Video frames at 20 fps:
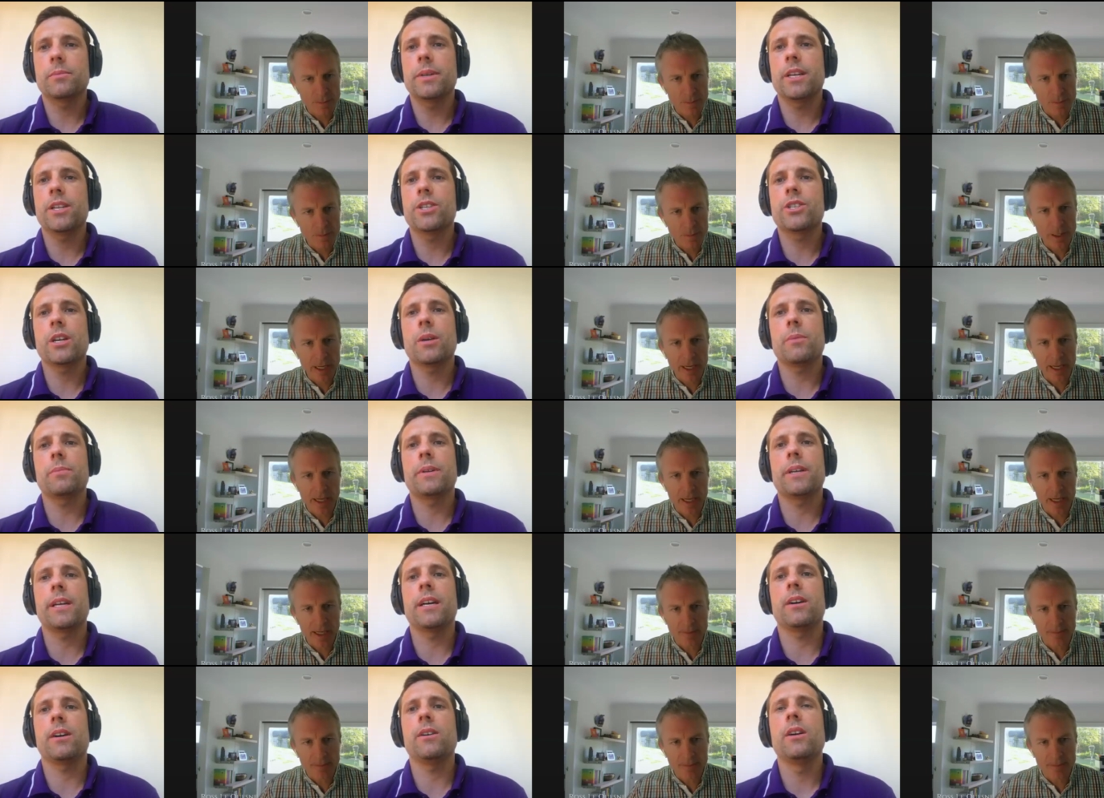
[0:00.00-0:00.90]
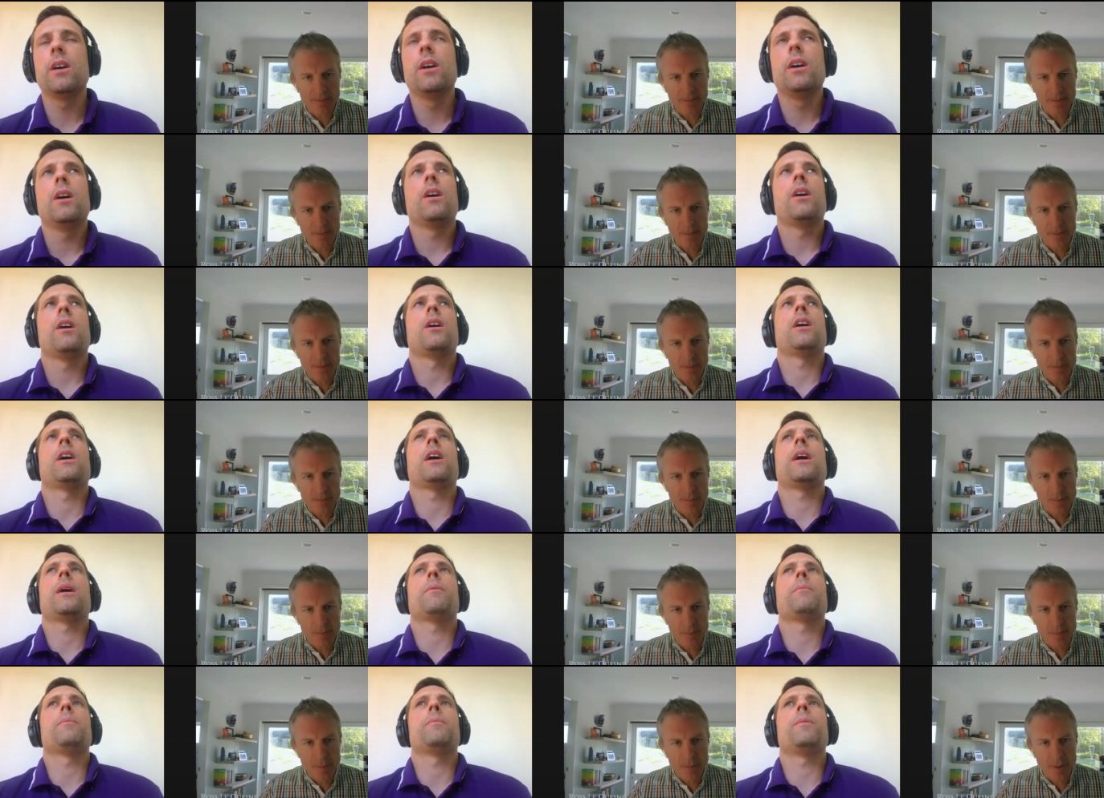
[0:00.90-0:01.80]
Speaker 1: big yeah. jump now
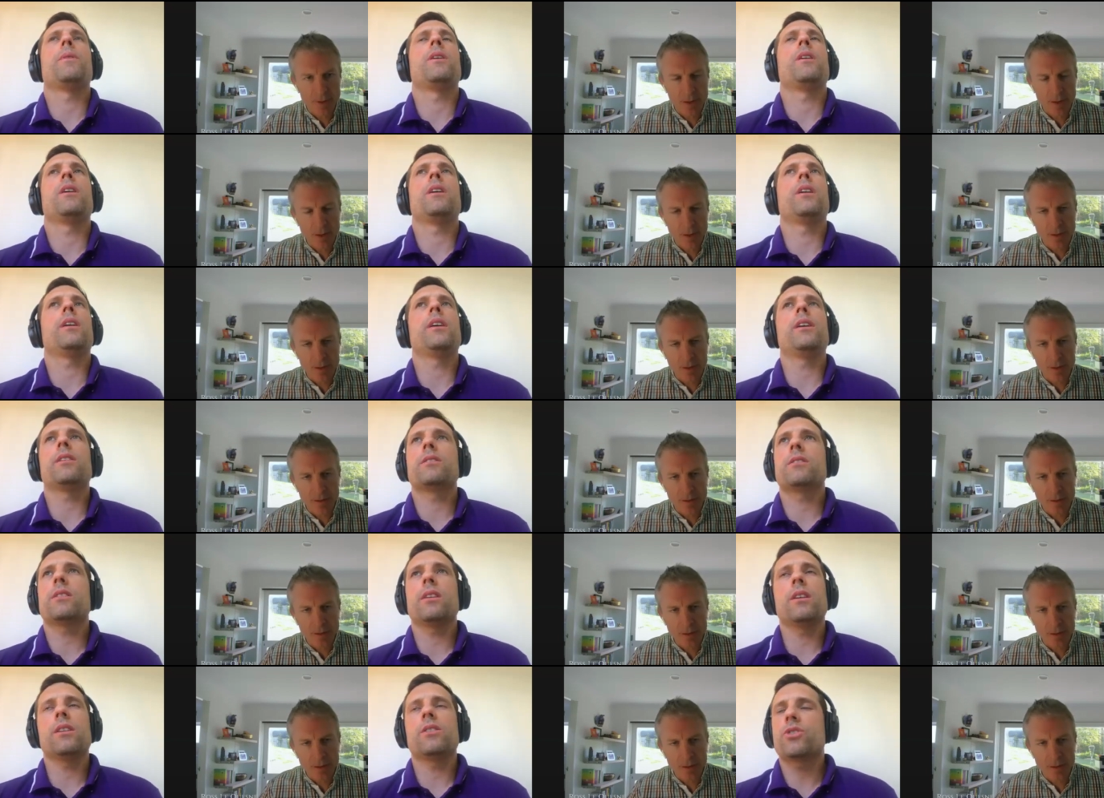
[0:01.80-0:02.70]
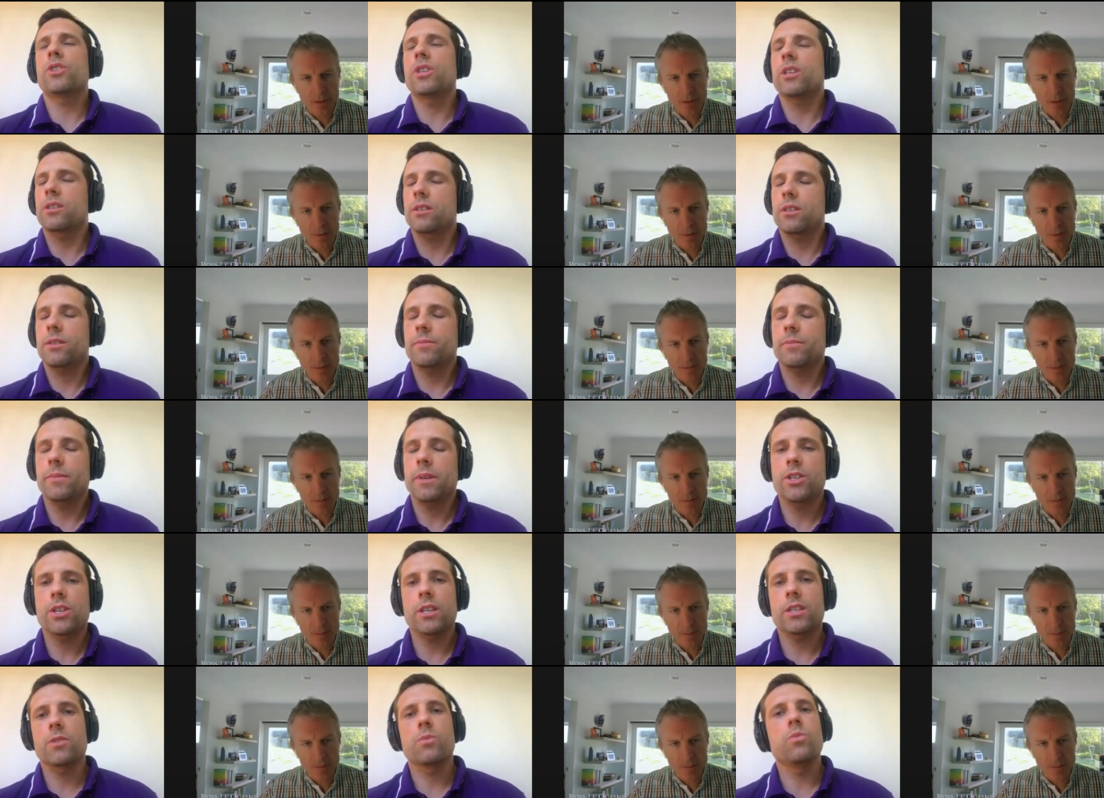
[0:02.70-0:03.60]
um, it's it's just
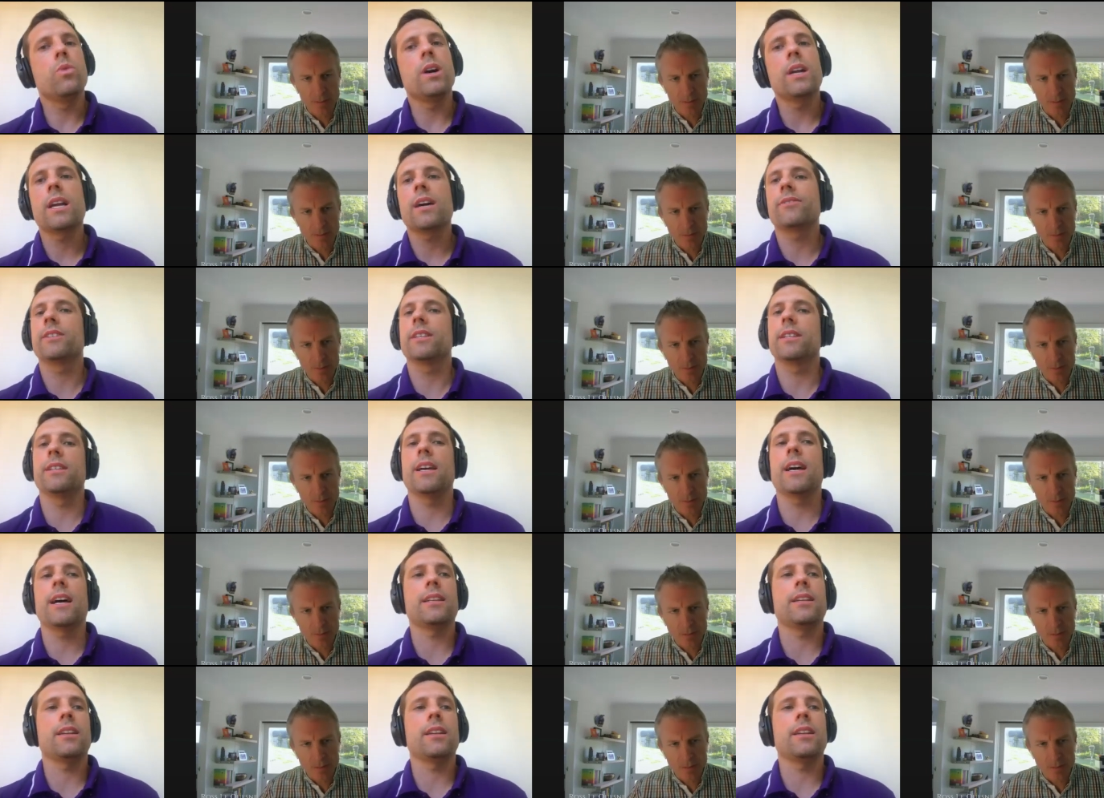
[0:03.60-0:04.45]
it's just one after the